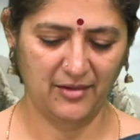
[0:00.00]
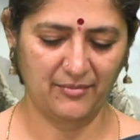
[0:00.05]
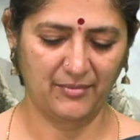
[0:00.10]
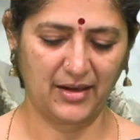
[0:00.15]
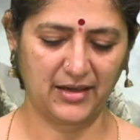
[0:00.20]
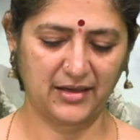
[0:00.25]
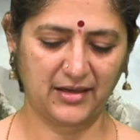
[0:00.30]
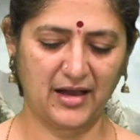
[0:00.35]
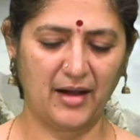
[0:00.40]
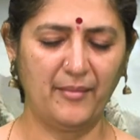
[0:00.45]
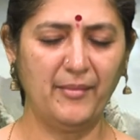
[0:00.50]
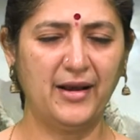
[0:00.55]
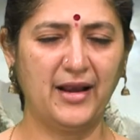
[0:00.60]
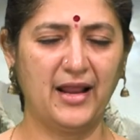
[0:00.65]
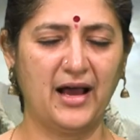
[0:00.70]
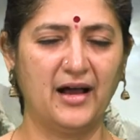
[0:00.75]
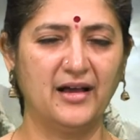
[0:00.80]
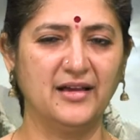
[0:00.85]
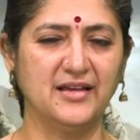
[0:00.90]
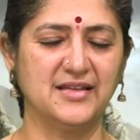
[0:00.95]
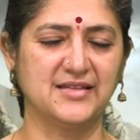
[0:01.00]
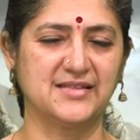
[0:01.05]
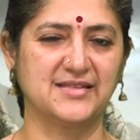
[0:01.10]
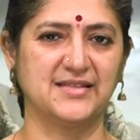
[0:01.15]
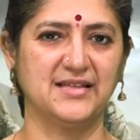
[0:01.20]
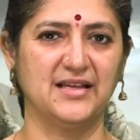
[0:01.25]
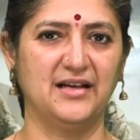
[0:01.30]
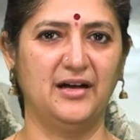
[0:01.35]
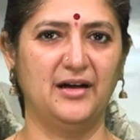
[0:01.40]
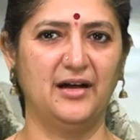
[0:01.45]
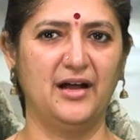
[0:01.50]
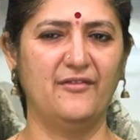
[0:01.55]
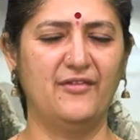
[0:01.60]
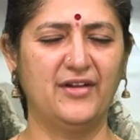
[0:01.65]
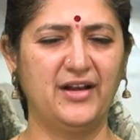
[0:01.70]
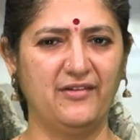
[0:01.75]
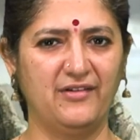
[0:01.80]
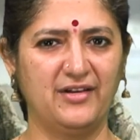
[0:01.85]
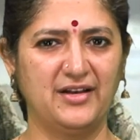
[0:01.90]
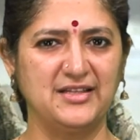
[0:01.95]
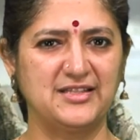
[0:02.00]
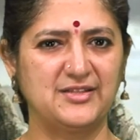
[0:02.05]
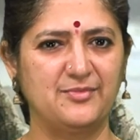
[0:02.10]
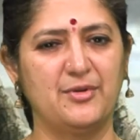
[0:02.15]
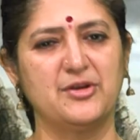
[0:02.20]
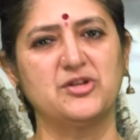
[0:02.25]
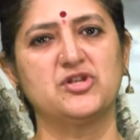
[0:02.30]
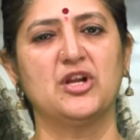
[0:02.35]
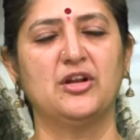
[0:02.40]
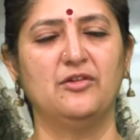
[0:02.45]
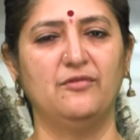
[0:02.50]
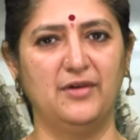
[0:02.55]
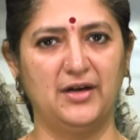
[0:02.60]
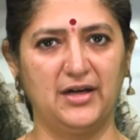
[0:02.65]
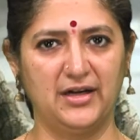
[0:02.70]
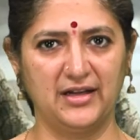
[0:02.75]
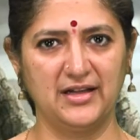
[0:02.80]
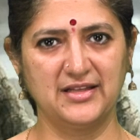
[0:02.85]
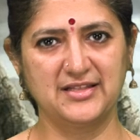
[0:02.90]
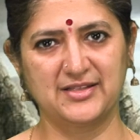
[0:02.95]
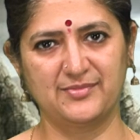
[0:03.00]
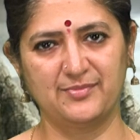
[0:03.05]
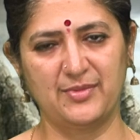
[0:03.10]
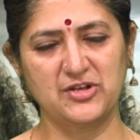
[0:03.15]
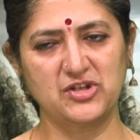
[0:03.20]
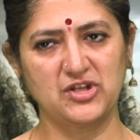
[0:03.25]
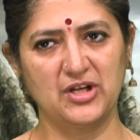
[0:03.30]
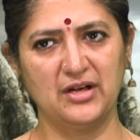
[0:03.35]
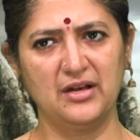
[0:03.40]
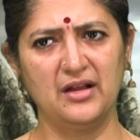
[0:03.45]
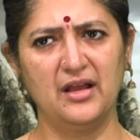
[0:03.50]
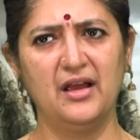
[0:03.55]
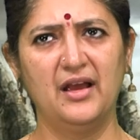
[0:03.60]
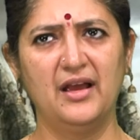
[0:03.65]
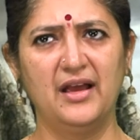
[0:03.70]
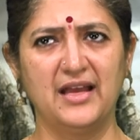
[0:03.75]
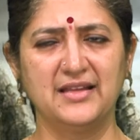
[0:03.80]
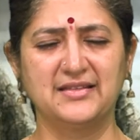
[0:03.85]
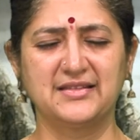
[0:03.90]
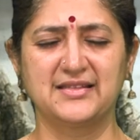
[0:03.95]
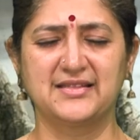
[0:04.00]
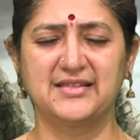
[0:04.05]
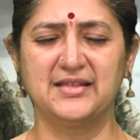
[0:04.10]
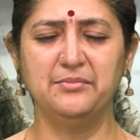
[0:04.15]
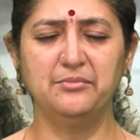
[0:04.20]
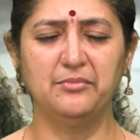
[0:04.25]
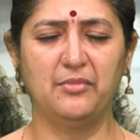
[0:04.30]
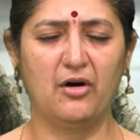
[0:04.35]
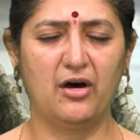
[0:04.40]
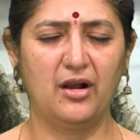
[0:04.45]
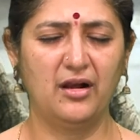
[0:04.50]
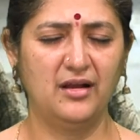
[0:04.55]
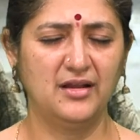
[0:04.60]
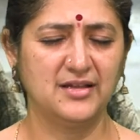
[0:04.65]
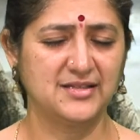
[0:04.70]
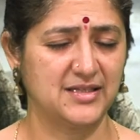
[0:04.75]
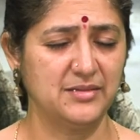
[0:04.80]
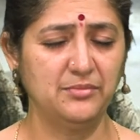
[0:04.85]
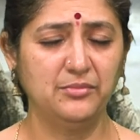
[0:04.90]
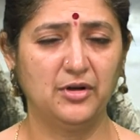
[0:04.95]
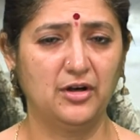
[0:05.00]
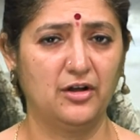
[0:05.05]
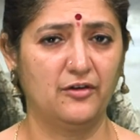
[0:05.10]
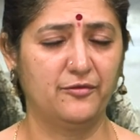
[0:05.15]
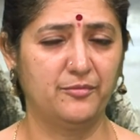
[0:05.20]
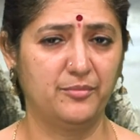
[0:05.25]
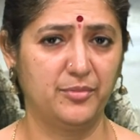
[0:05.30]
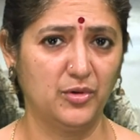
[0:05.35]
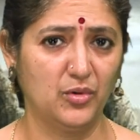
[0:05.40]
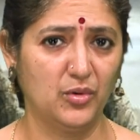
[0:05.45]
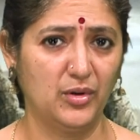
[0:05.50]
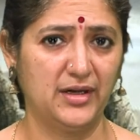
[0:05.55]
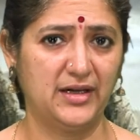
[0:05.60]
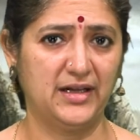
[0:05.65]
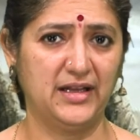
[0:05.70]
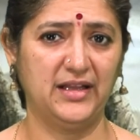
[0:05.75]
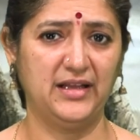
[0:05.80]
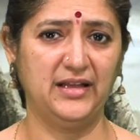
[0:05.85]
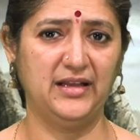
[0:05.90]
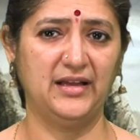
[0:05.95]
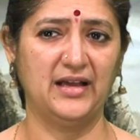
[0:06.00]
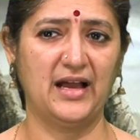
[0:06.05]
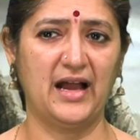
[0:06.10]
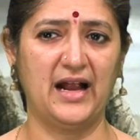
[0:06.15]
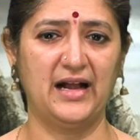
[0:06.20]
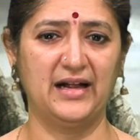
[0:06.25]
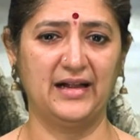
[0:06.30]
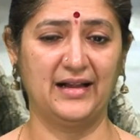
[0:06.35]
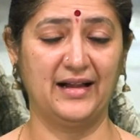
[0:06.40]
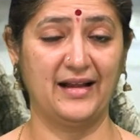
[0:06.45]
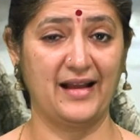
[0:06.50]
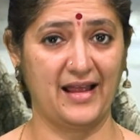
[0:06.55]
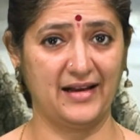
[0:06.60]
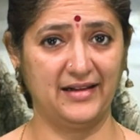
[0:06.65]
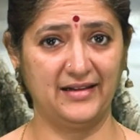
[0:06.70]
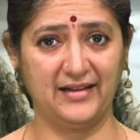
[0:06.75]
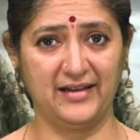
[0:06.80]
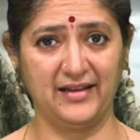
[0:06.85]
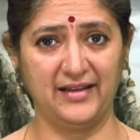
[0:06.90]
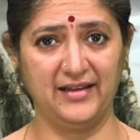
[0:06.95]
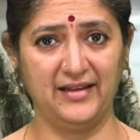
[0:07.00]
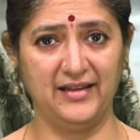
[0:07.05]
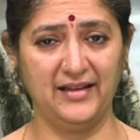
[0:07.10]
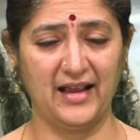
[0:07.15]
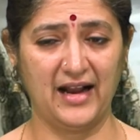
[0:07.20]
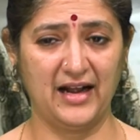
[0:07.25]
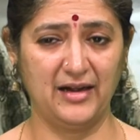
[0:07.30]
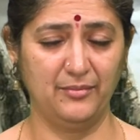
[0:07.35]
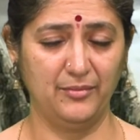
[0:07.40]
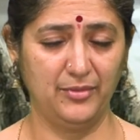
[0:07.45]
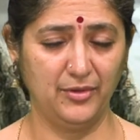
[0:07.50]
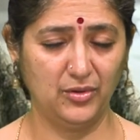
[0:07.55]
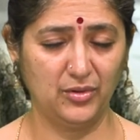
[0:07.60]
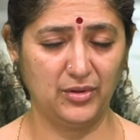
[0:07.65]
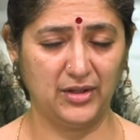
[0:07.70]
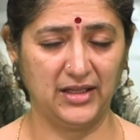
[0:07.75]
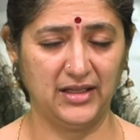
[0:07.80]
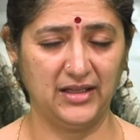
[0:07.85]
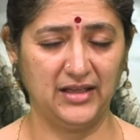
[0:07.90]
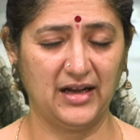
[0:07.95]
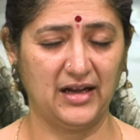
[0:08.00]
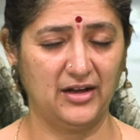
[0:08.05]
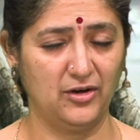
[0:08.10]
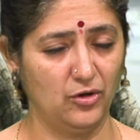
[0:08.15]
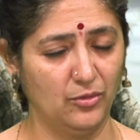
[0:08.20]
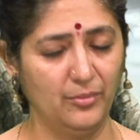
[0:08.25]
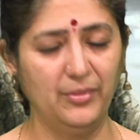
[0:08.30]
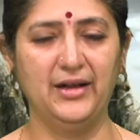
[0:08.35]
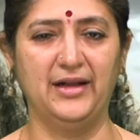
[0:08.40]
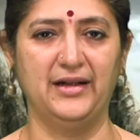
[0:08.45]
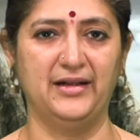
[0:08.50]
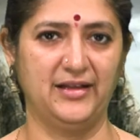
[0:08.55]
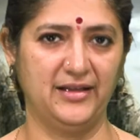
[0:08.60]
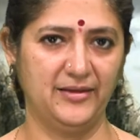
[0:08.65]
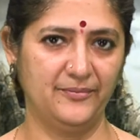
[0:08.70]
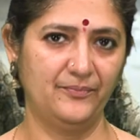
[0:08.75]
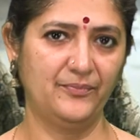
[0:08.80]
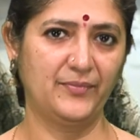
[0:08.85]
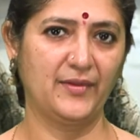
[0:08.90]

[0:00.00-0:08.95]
But Kamala is a very, very special word. It's special. It's a symbol, symbol of purity and clarity and beauty and nobility.